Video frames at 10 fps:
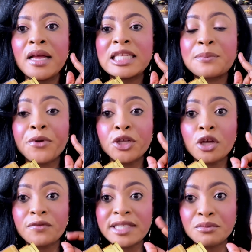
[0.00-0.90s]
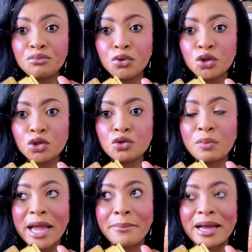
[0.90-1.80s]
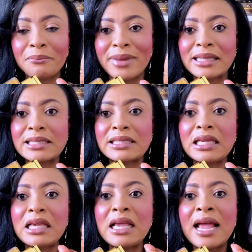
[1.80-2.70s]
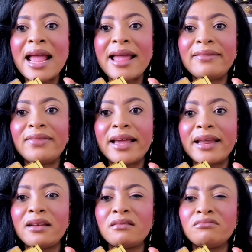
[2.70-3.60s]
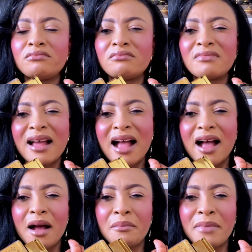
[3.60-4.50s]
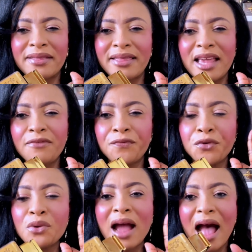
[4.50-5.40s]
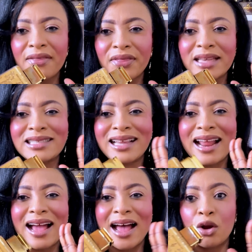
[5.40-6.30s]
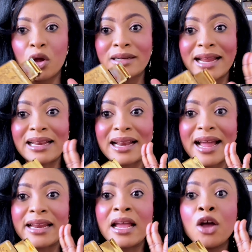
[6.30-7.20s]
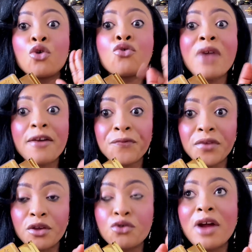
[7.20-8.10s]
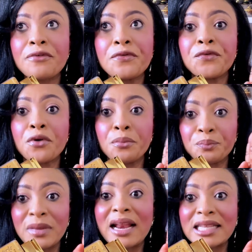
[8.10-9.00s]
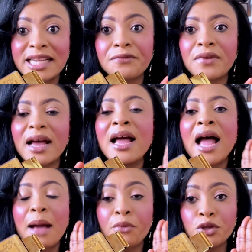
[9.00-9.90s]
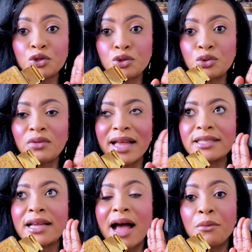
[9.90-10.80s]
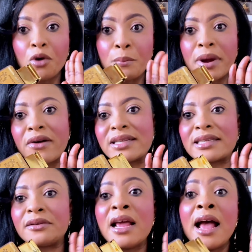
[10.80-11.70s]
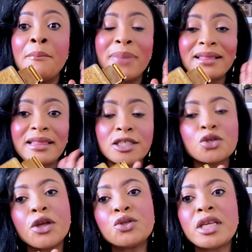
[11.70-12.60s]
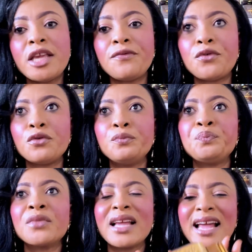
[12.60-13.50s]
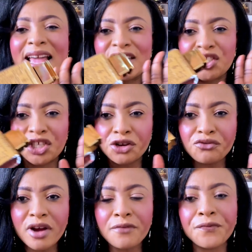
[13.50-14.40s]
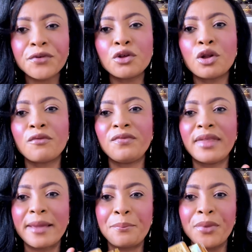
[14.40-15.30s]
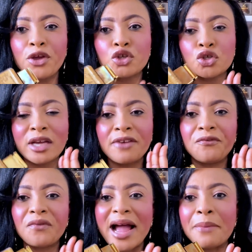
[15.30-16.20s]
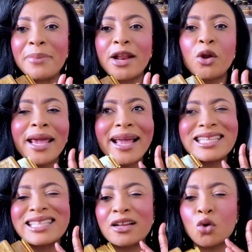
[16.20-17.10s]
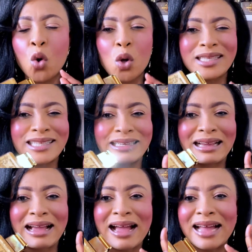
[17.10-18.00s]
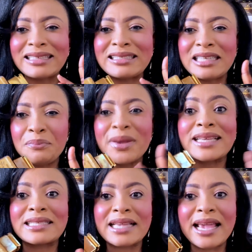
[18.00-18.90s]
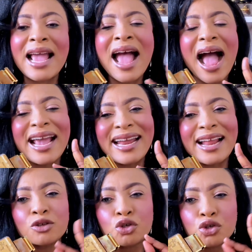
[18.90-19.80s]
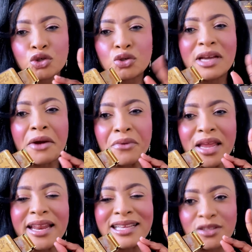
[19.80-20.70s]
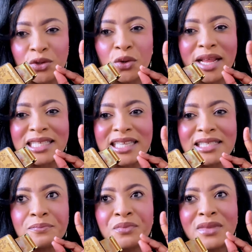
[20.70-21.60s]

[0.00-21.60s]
Spirit of Timbuktu by McBancy, and then I think few others that are along that line. Kurafi from Lattafa. I'm going to do that comparison, but this is going to give you a general feel of the Pink Sugar vibe, but I don't get that cotton candy per se. I get that sugary. There's this